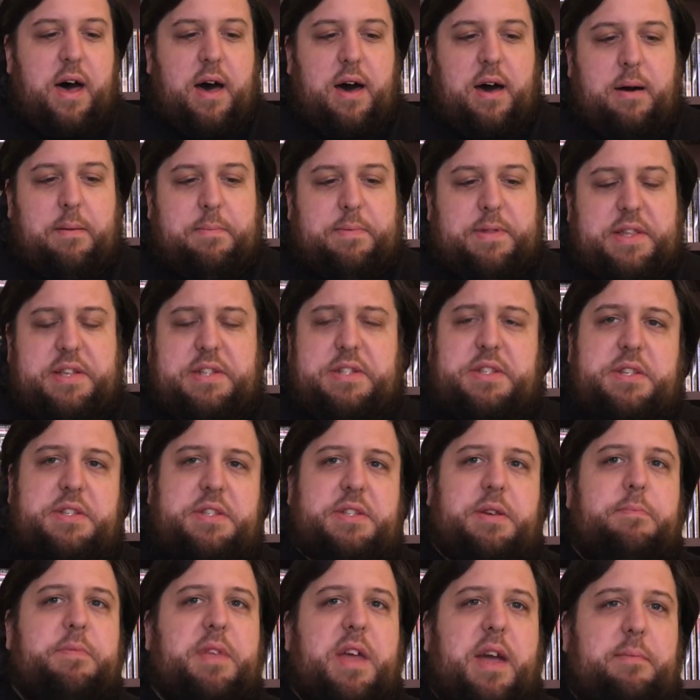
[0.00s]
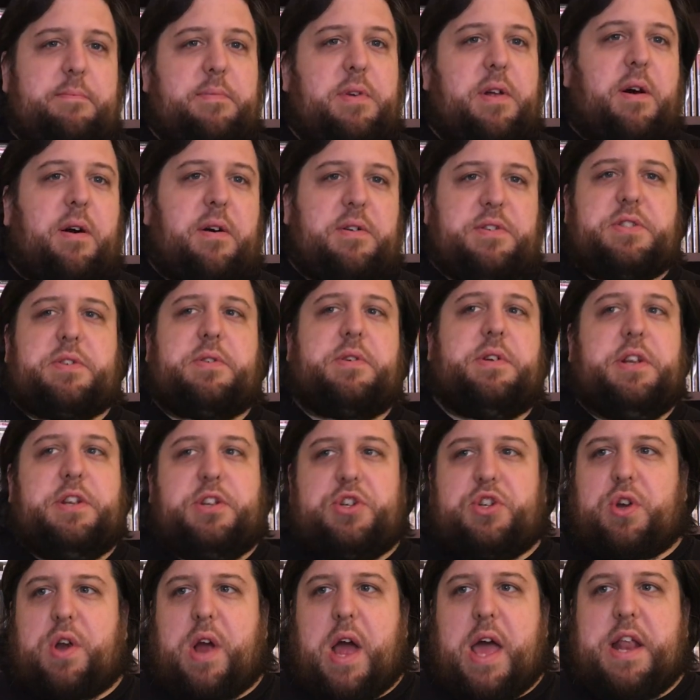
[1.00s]
Uh, but this is something I'm also going to
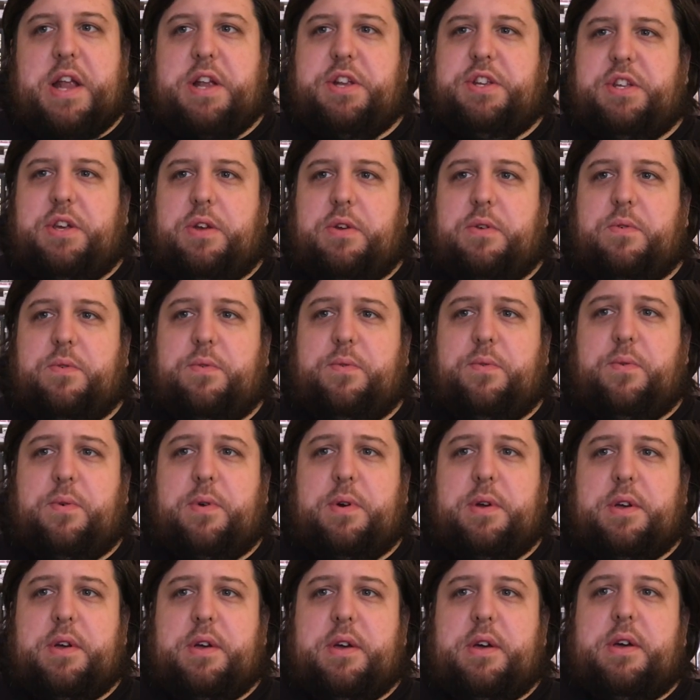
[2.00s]
try to do